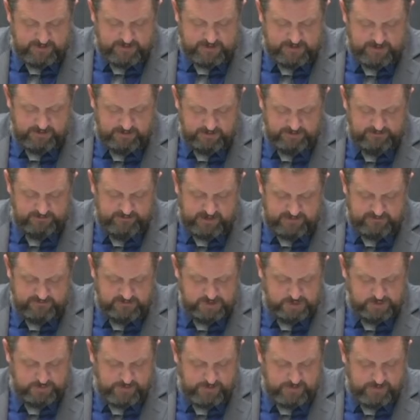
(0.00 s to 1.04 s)
healed of evil
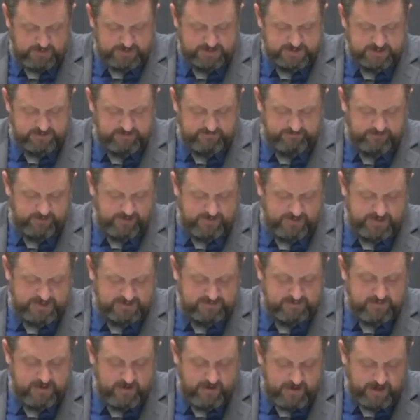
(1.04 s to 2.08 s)
spirits and
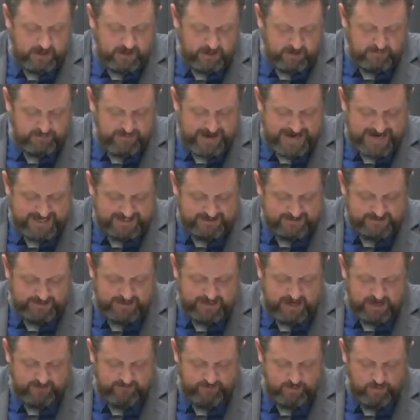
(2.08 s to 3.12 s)
infirmities, Mary called Magdalene,
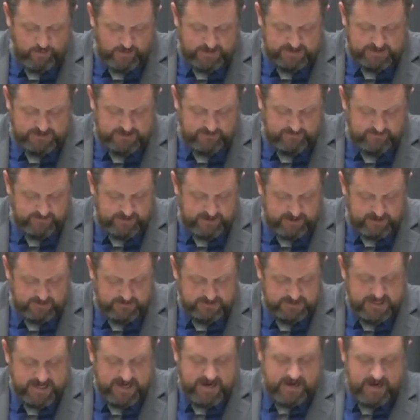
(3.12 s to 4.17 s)
out of whom went seven
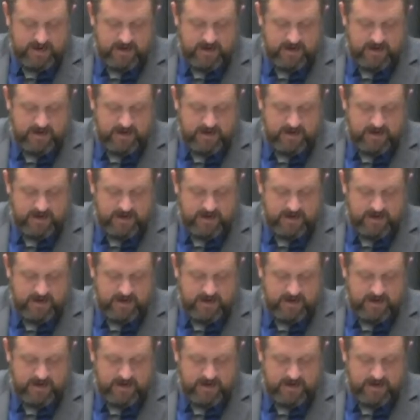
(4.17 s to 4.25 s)
nettles,